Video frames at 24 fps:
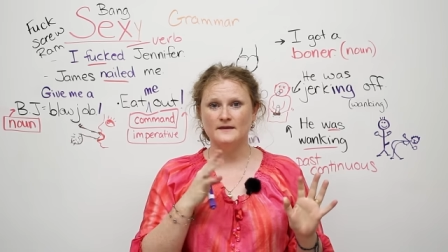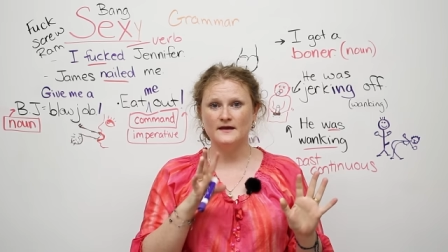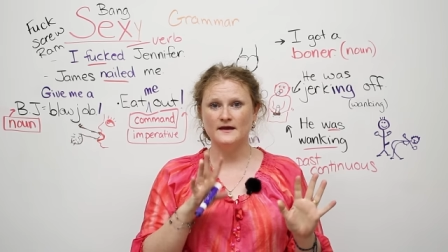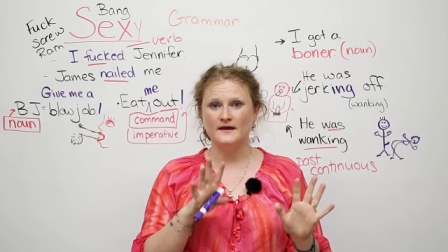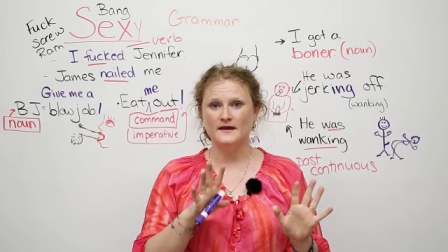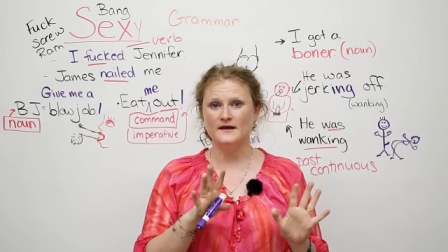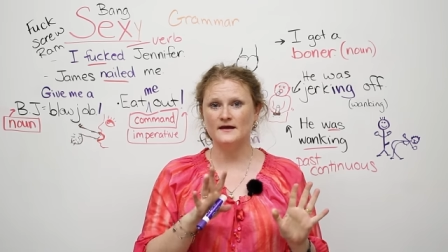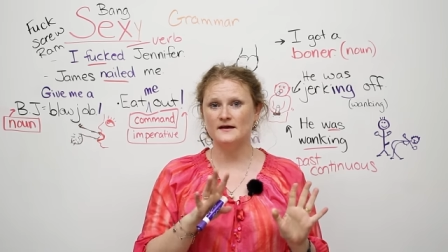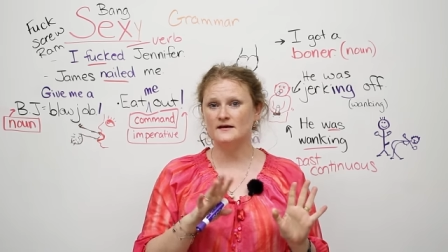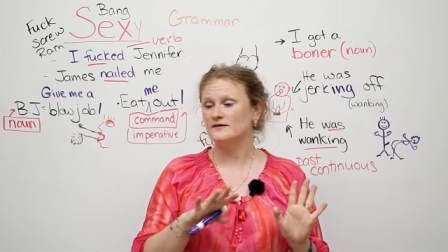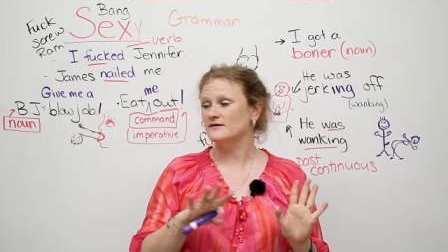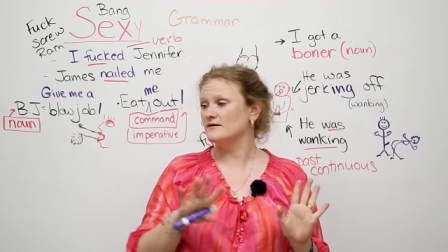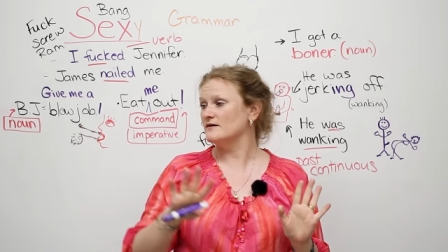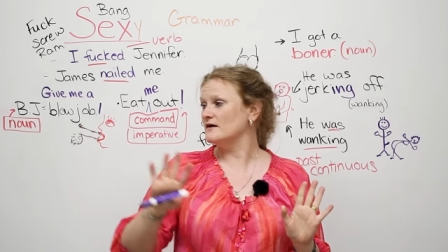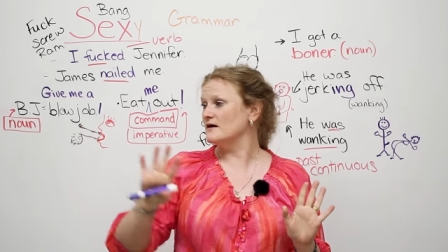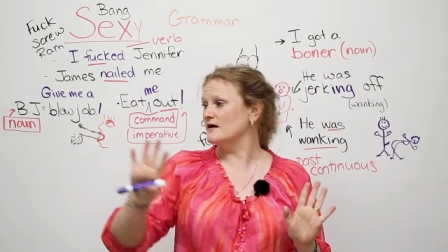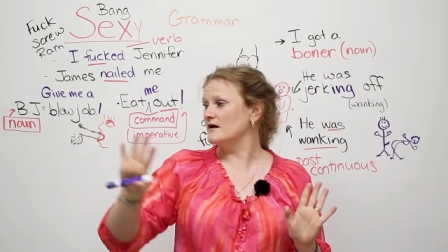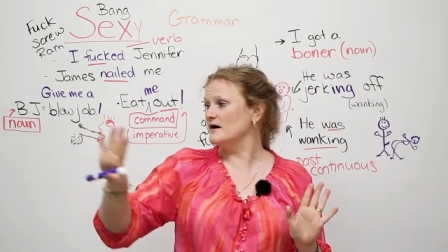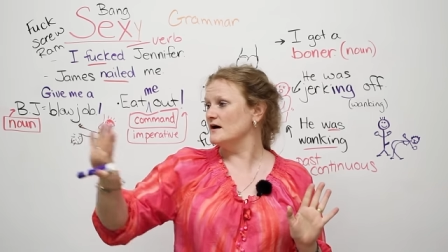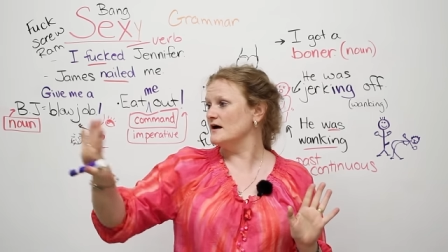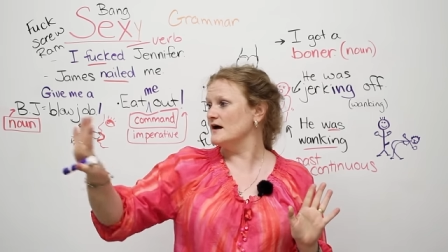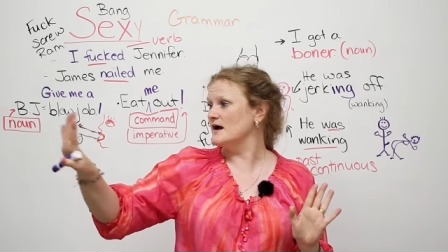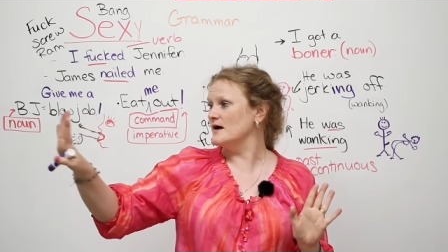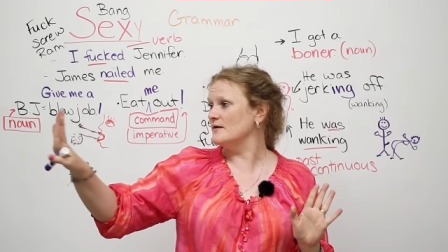And
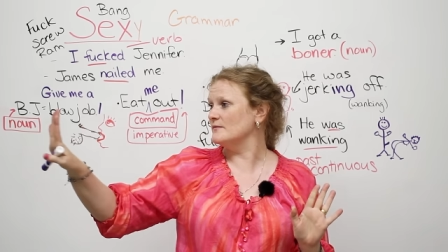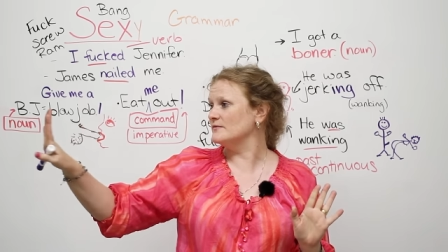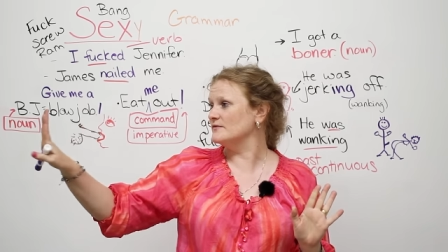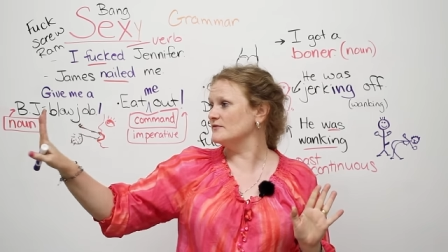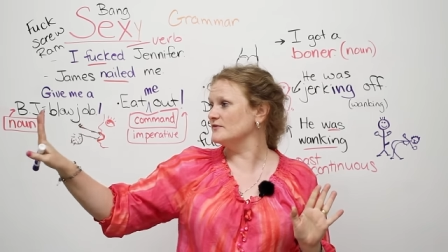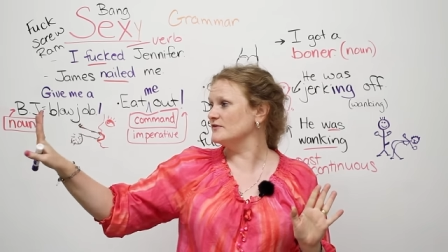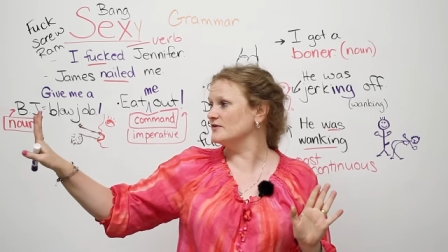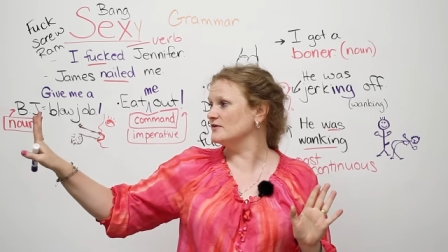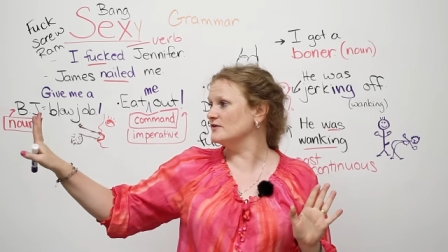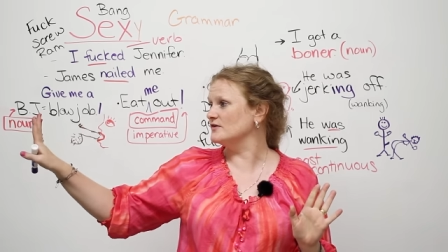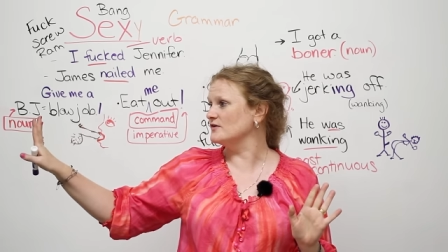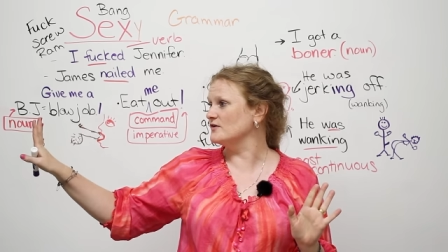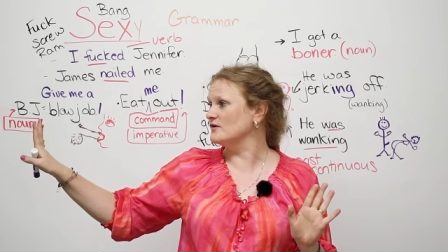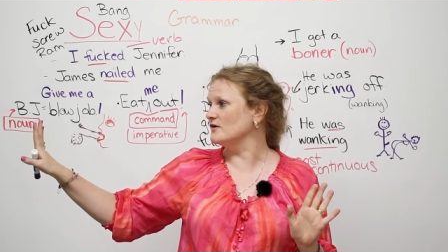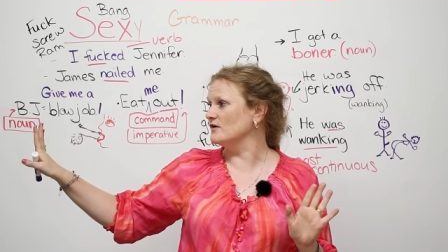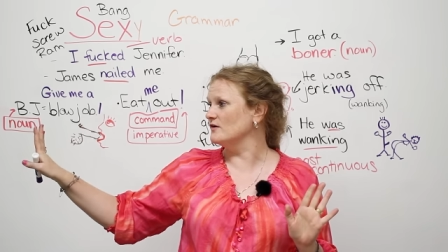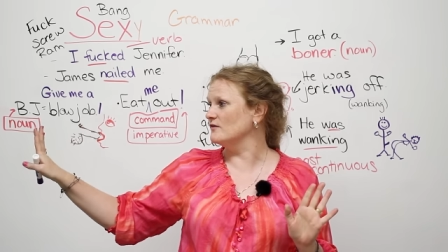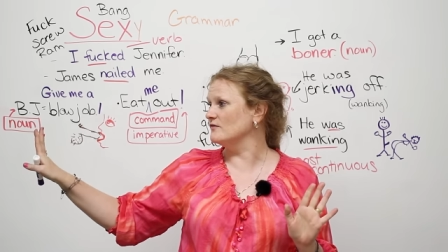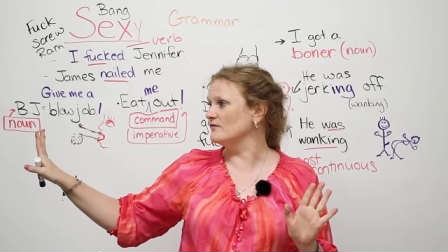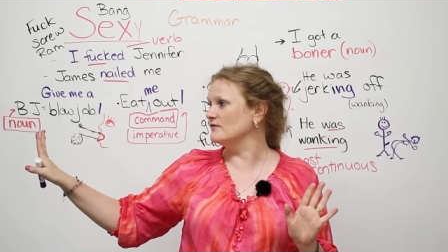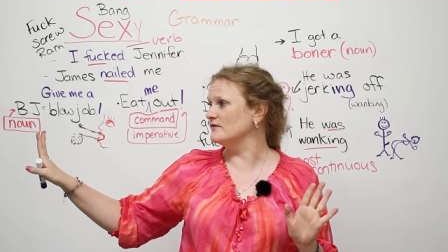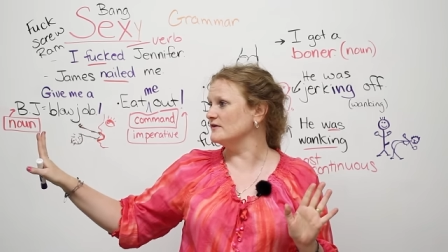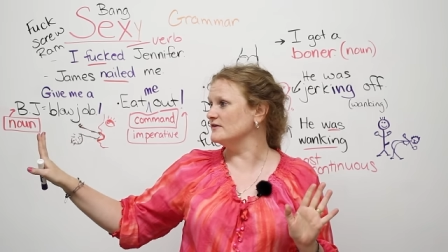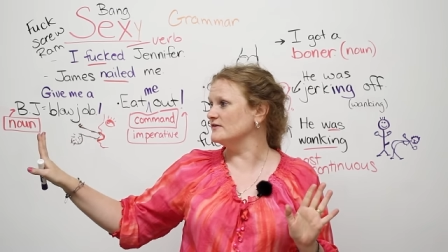I happened to look
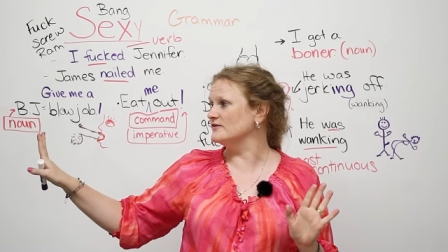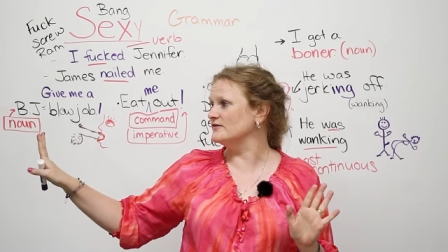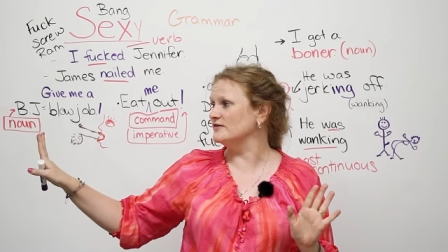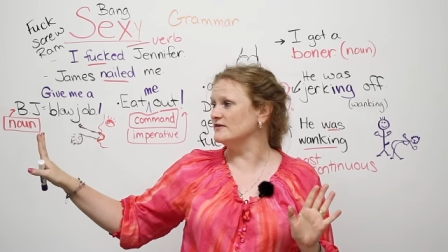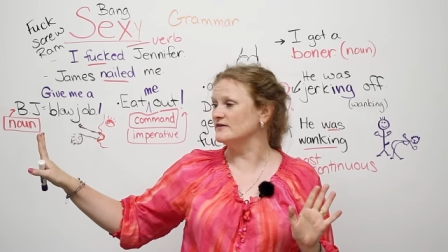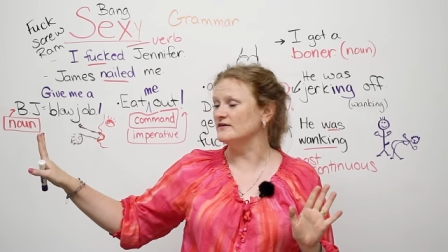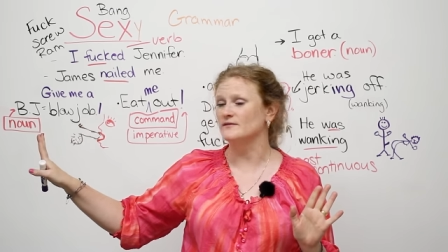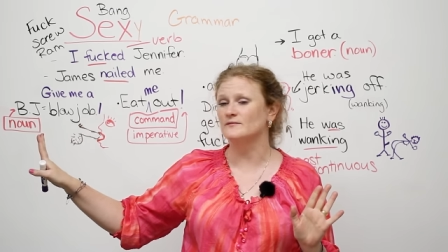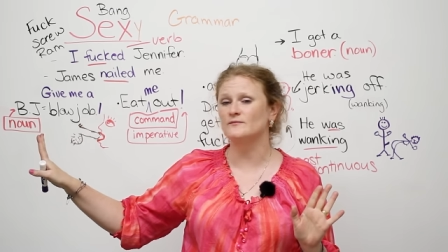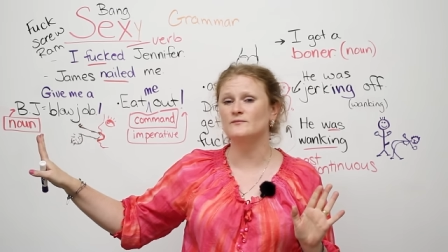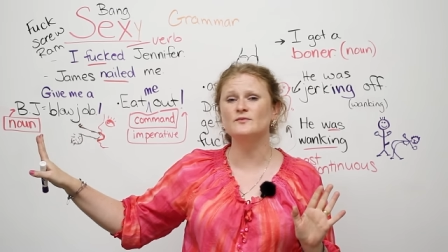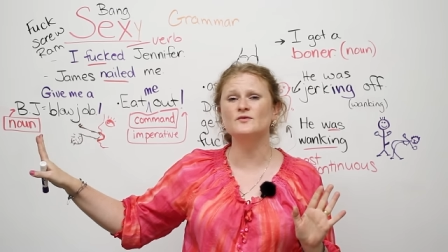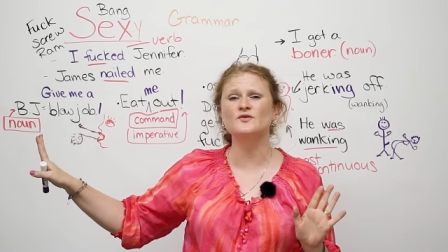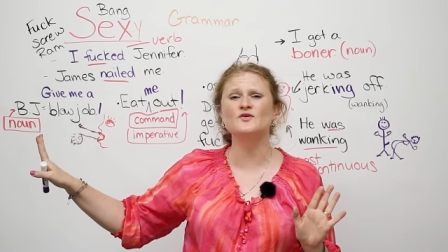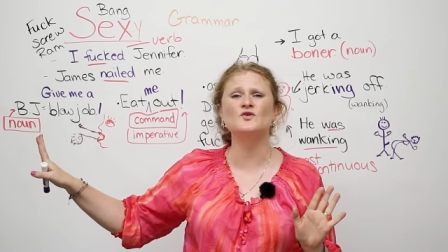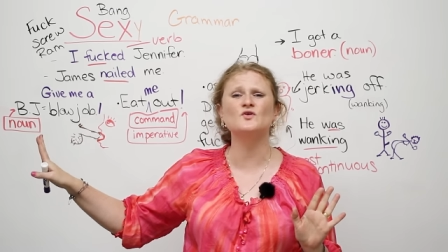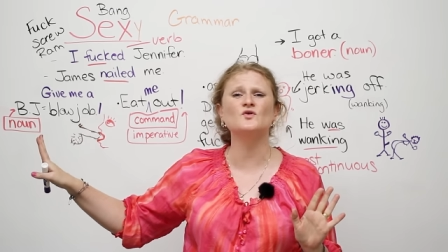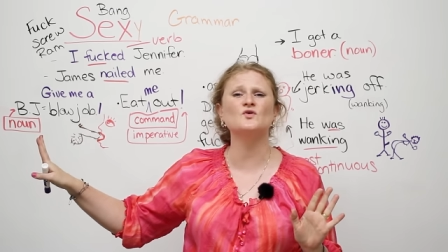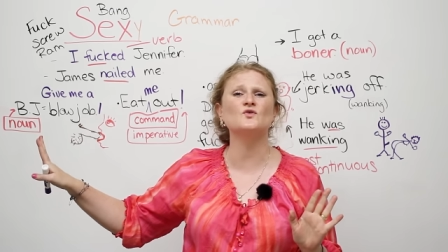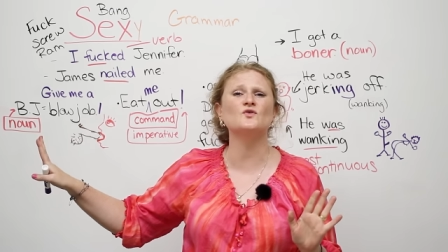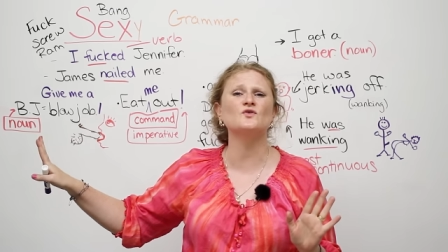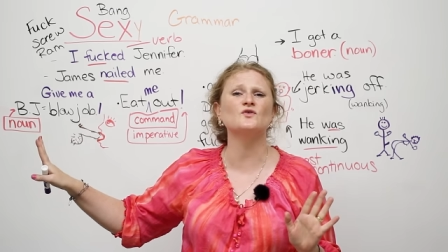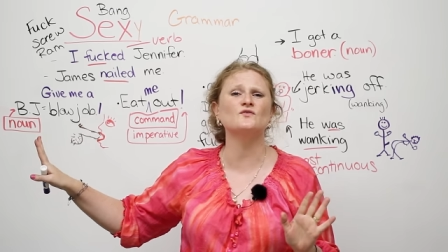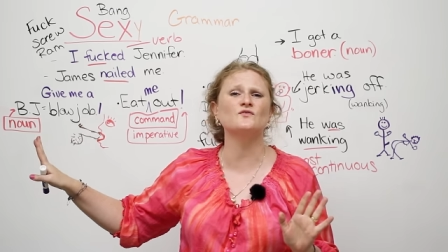over and see the
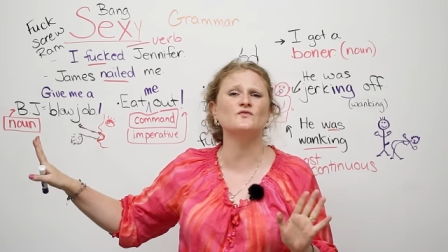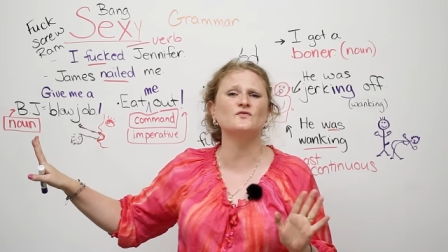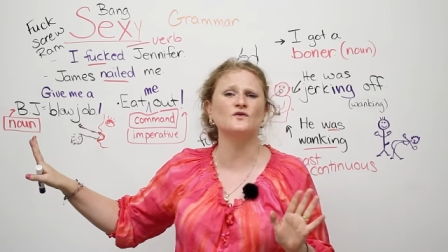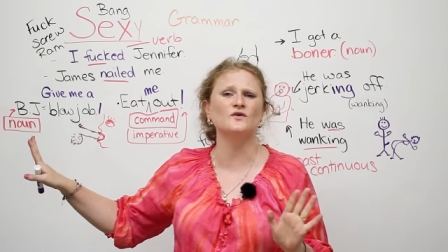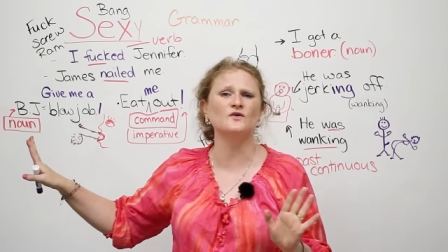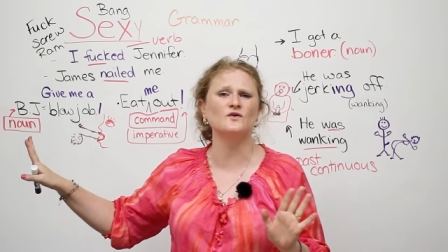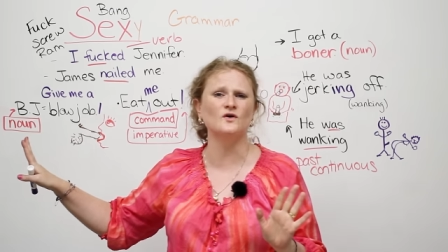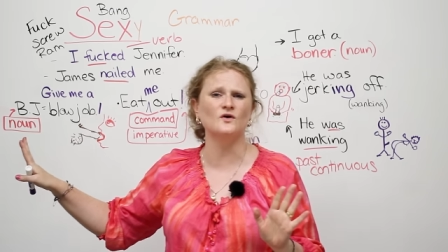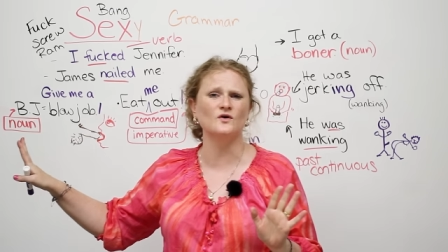beautiful